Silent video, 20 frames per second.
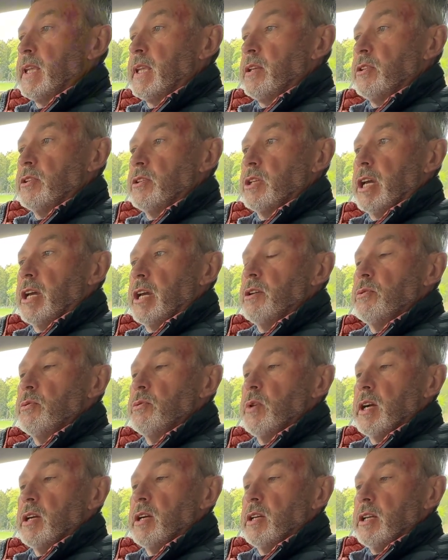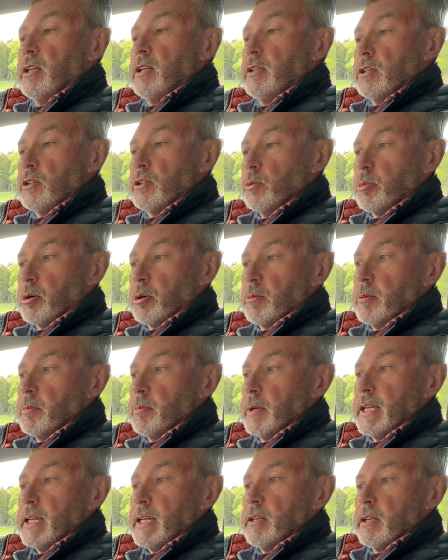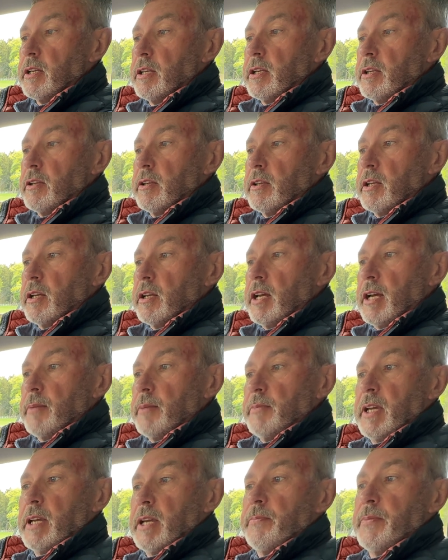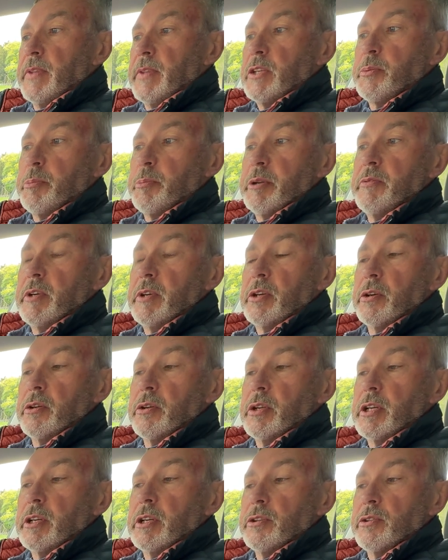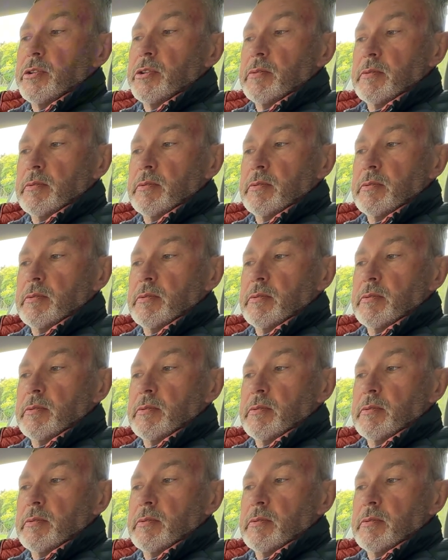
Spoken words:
So this will probably be, it's been recording us,